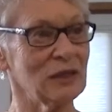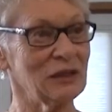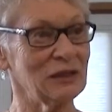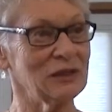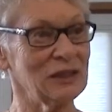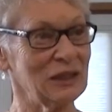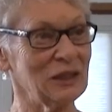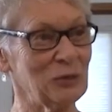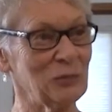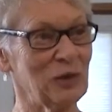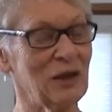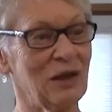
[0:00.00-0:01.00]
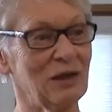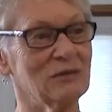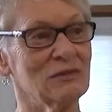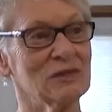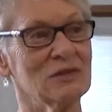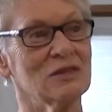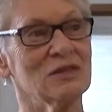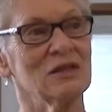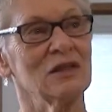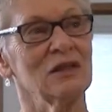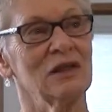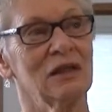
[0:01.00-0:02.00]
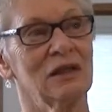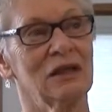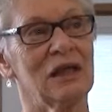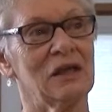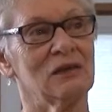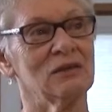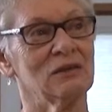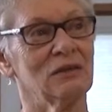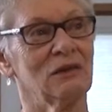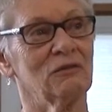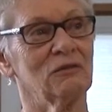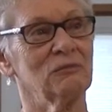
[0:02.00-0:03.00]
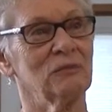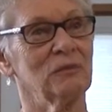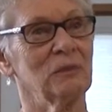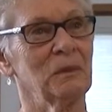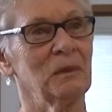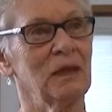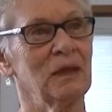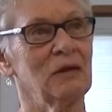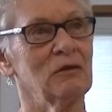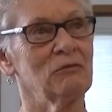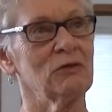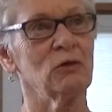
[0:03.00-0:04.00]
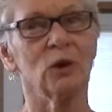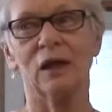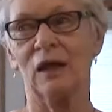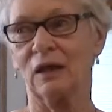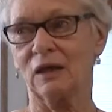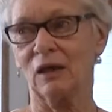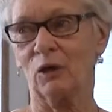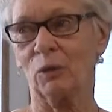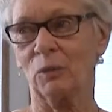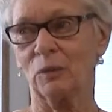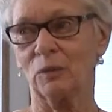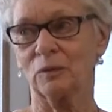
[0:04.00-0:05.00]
I could take in my hands and feel I had help.